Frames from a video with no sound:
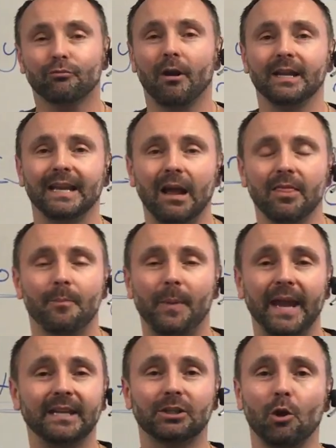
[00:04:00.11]
right now the
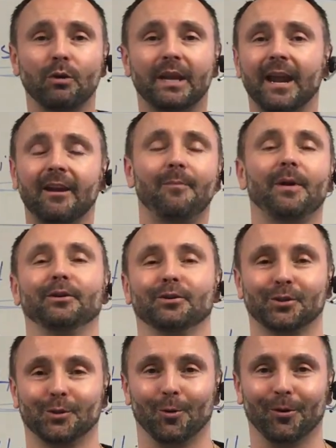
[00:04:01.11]
banks don't care about your
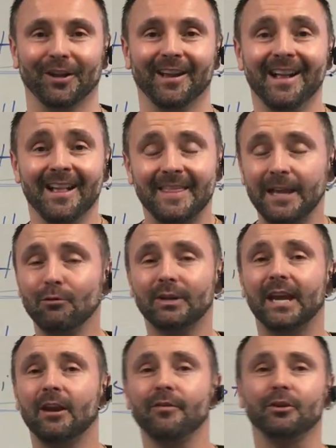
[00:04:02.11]
story. They don't
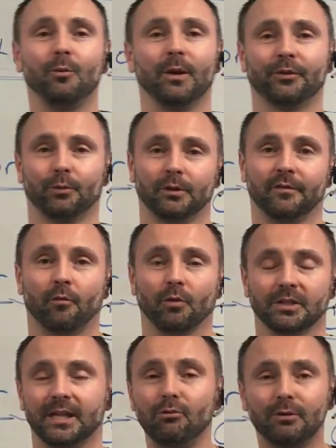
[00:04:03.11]
care that you went through a
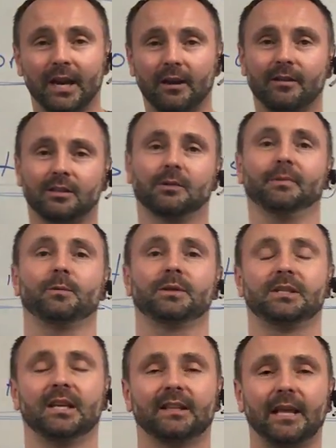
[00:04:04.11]
divorce. They don't care that somebody was
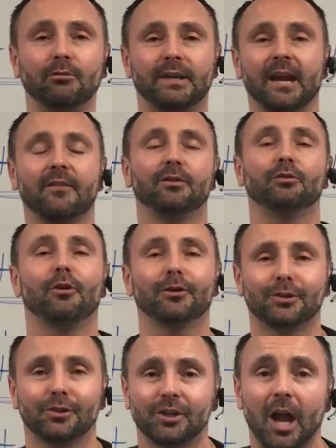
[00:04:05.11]
sick. They don't care that you
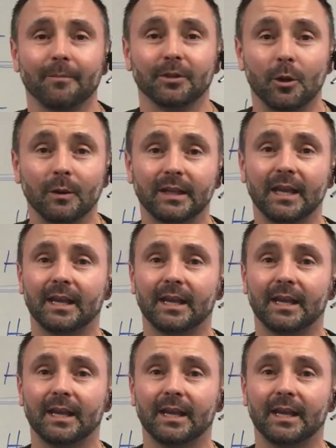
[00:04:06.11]
lost your job. You know what they